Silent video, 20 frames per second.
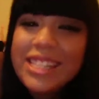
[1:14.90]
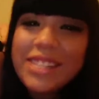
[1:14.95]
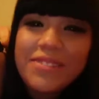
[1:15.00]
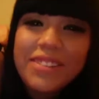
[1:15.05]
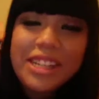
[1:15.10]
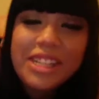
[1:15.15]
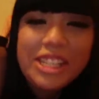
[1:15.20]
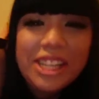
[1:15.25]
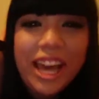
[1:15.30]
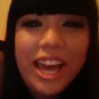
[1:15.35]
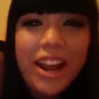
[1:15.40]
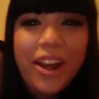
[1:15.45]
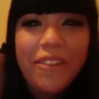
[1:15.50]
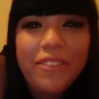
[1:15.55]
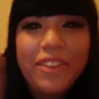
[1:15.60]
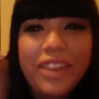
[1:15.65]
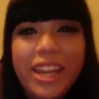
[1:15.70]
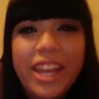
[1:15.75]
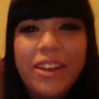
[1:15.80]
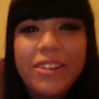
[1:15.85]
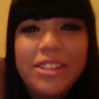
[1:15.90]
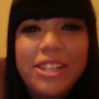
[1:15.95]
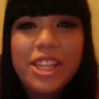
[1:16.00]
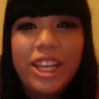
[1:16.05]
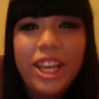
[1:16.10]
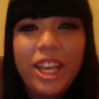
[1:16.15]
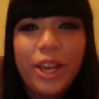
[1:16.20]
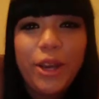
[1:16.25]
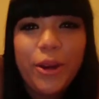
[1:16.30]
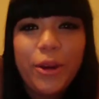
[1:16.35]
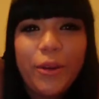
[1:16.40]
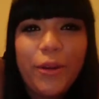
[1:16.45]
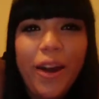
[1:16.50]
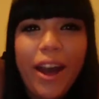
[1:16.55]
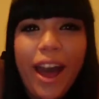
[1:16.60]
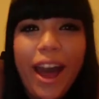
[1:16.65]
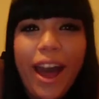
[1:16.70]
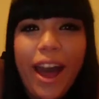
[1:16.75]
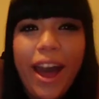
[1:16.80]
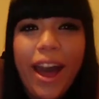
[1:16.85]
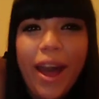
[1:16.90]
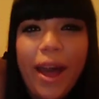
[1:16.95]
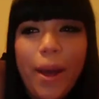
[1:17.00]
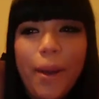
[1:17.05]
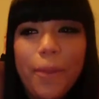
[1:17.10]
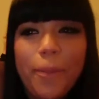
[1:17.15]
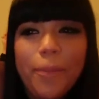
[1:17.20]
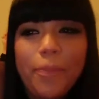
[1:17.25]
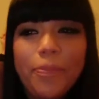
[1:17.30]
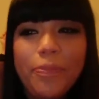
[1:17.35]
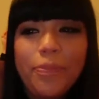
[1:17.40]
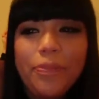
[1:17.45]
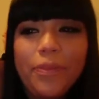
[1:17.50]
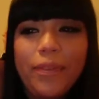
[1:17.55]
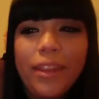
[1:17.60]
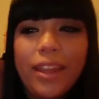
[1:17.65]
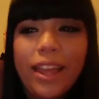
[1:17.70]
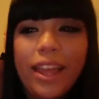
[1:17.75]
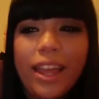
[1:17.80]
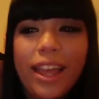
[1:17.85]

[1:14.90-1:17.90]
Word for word: my shout out video to you. Um, stop!